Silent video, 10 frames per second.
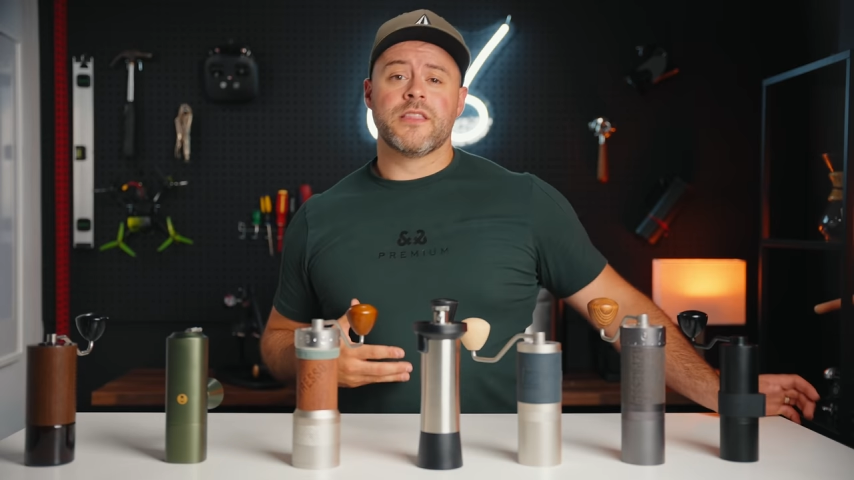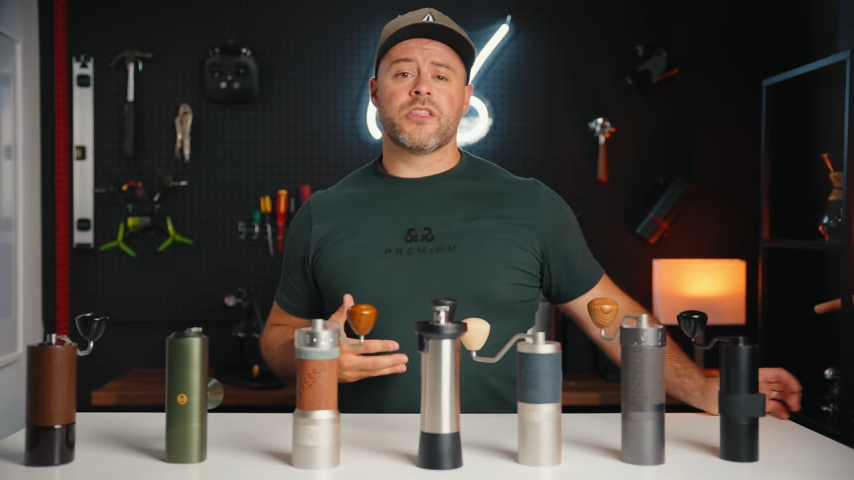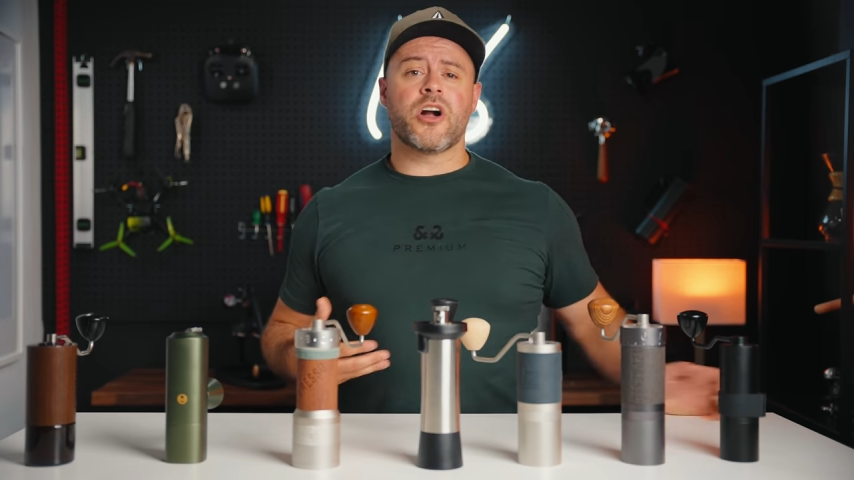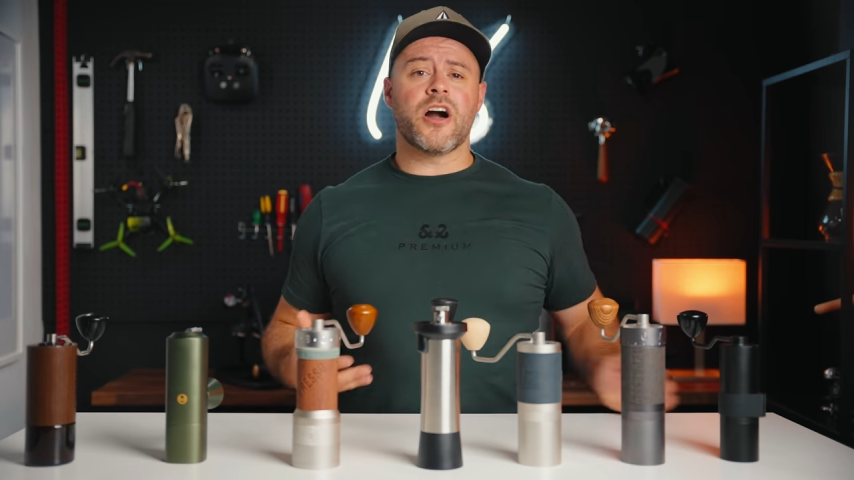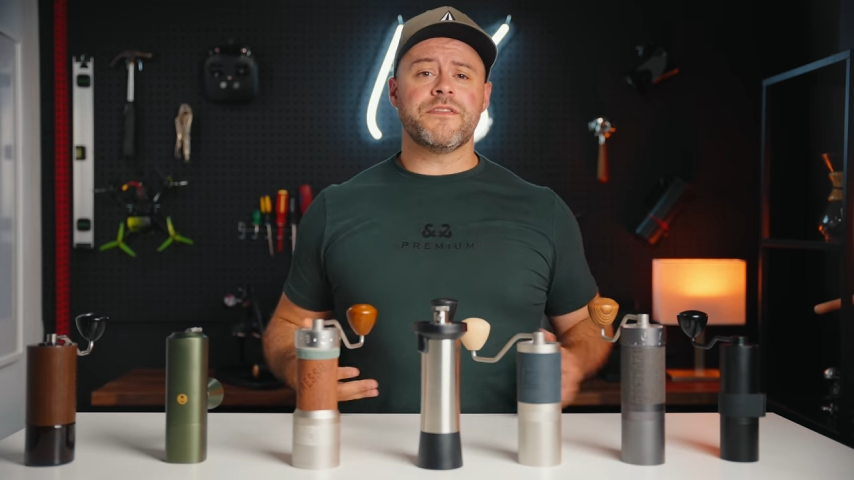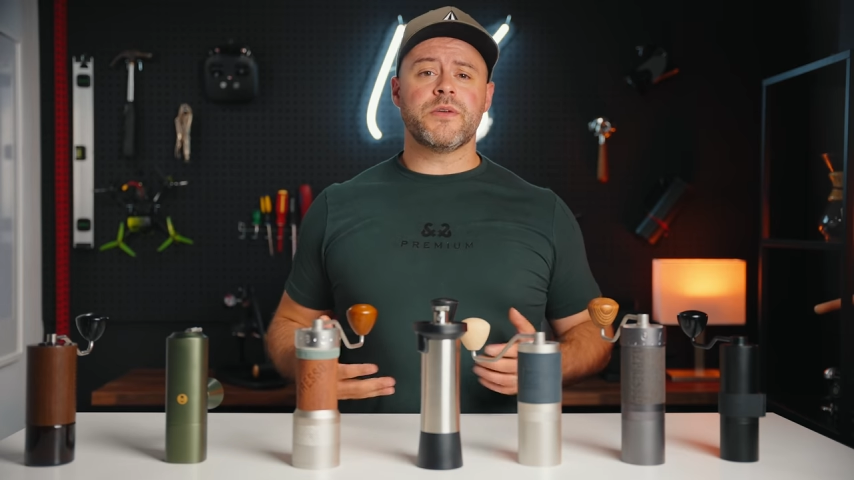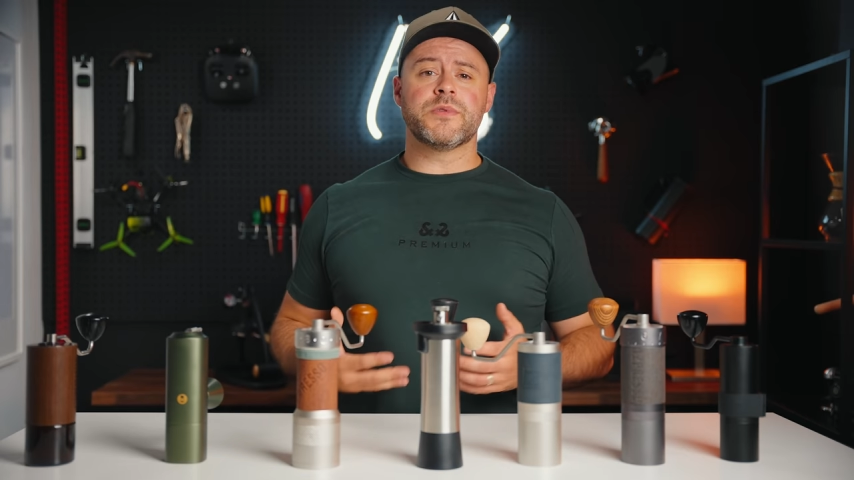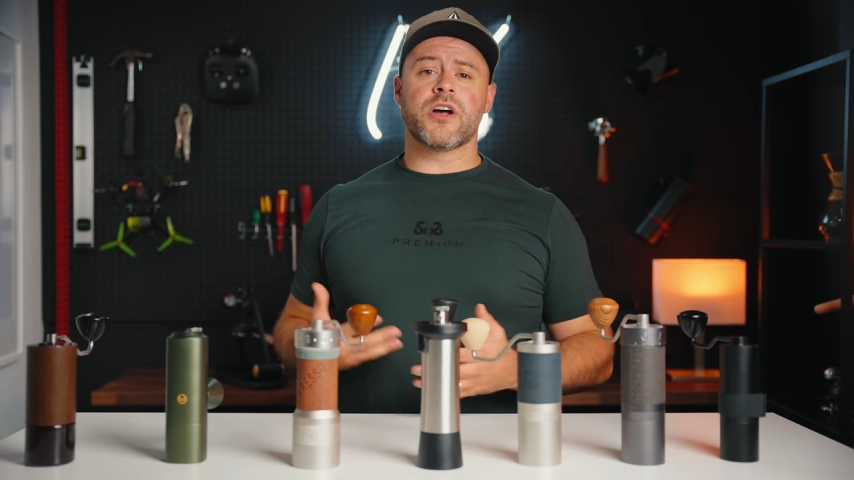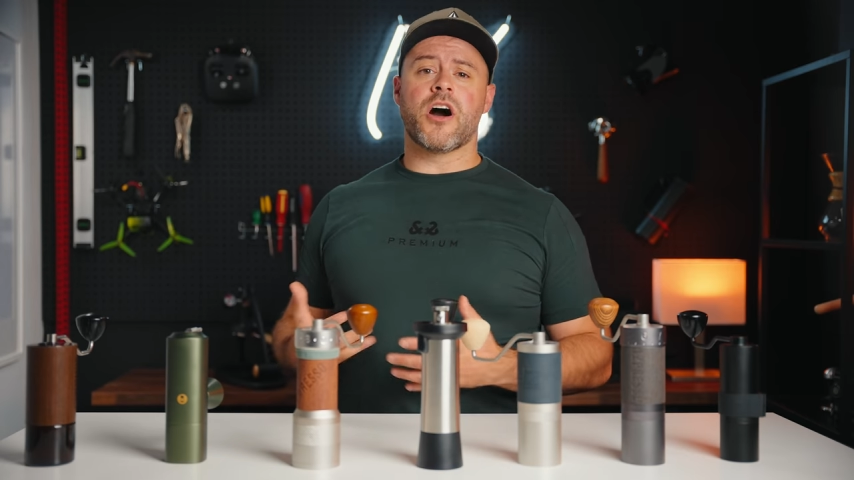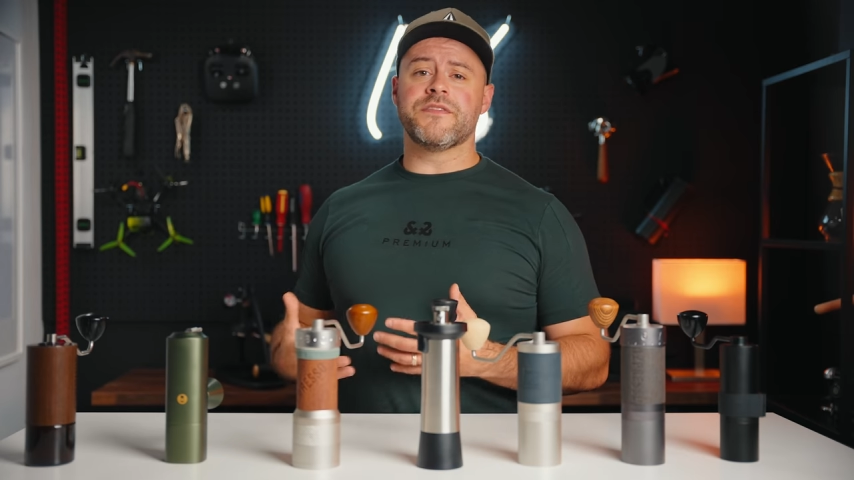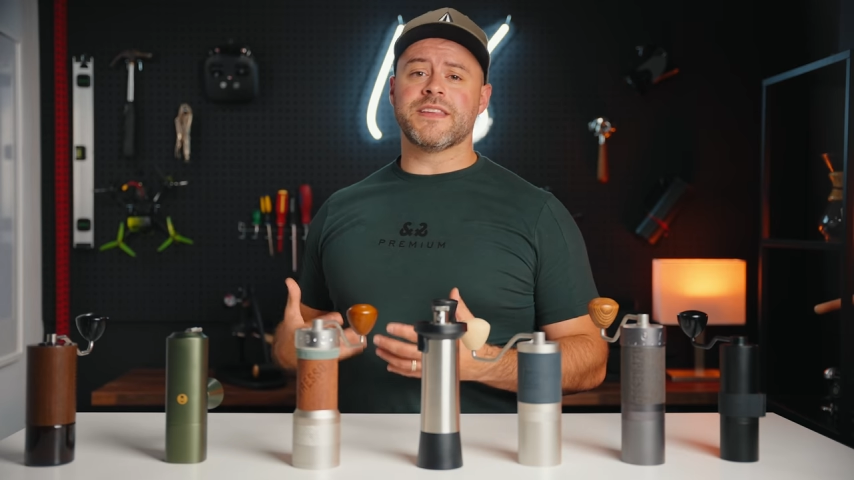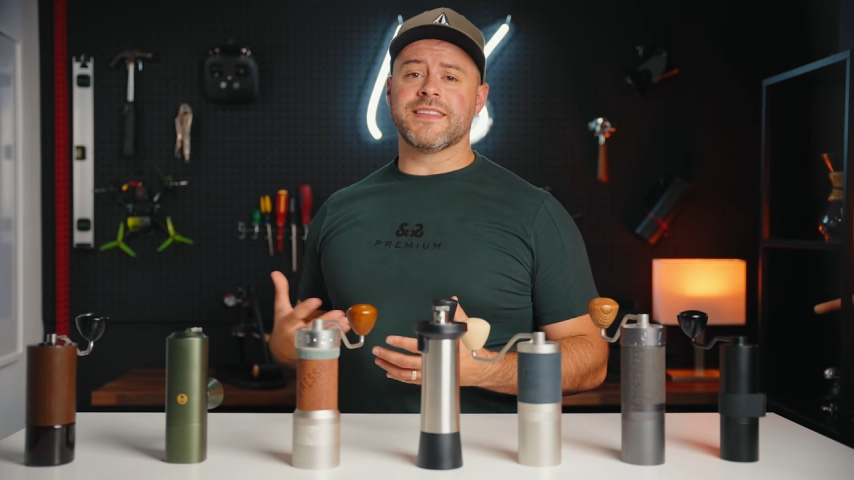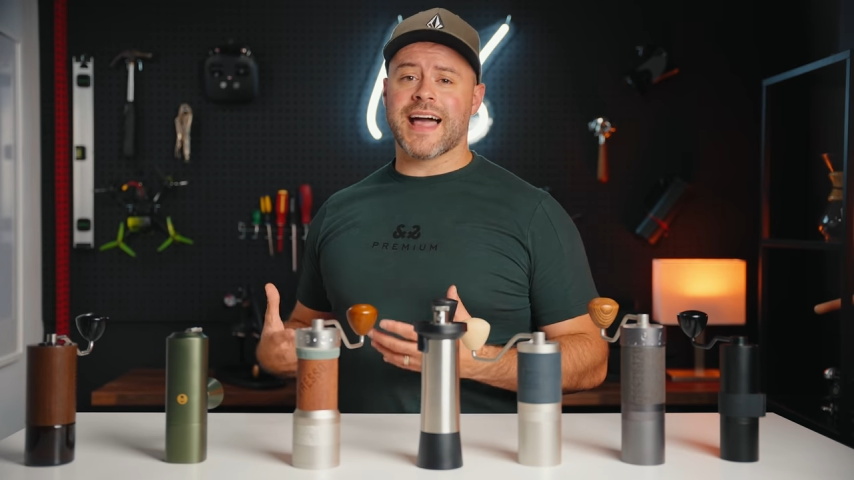The coffee was often